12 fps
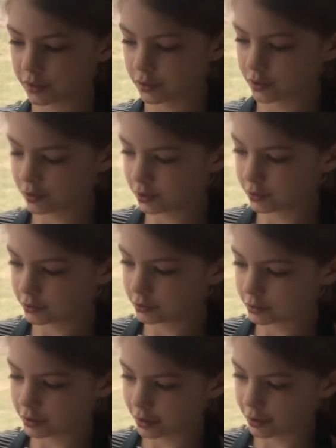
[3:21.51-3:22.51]

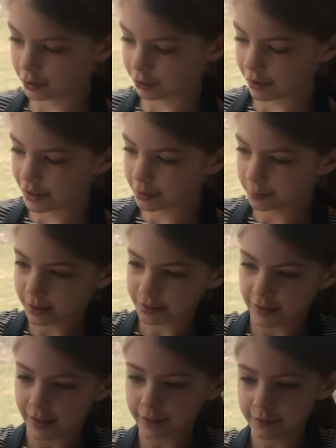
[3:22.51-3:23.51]
Crack them like
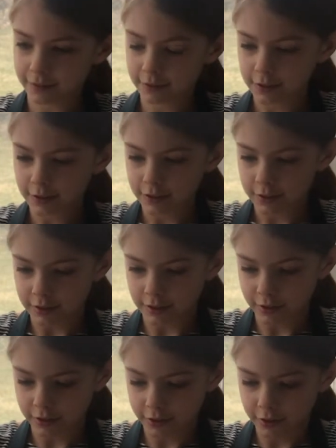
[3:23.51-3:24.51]
that, and I'm
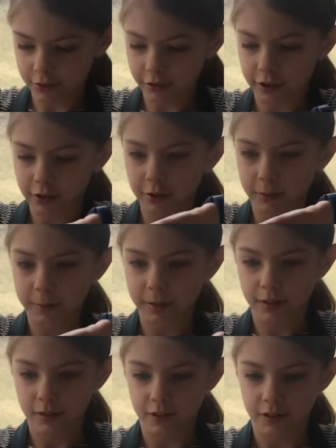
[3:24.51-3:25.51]
gonna crack them
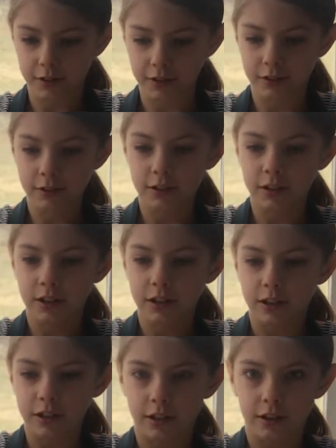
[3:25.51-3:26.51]
in there.
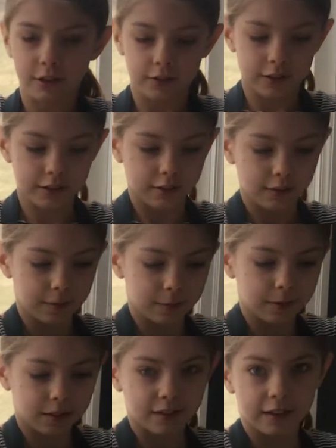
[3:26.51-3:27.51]
I'm gonna let them
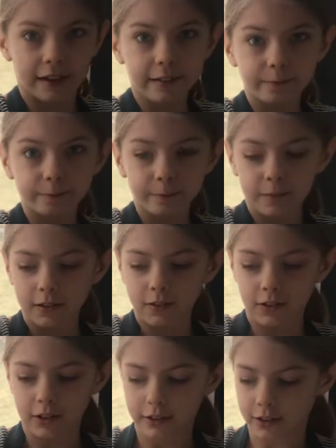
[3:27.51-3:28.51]
like that, and
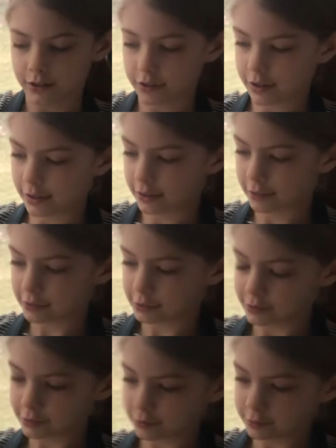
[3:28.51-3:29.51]
then I'm gonna crack
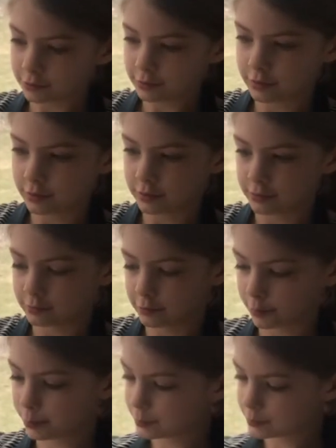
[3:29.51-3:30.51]

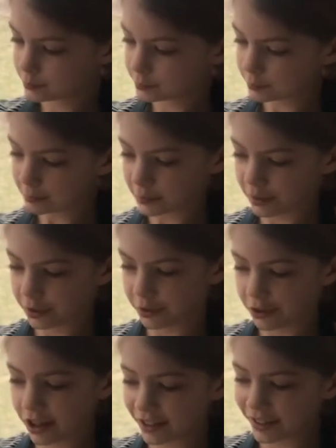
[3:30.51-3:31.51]
them like you're
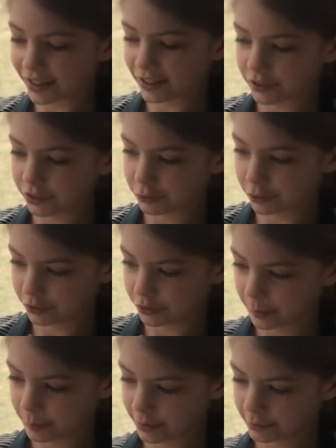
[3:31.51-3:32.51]
knocking down the door or
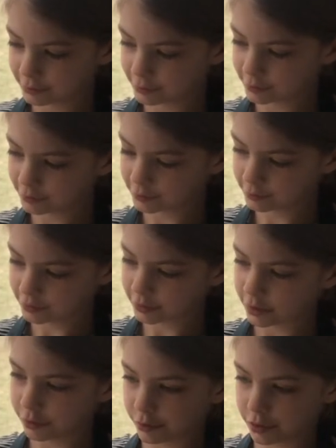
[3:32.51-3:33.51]
something.
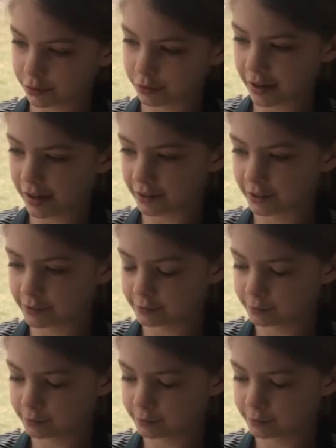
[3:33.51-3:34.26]
You wanna crack it.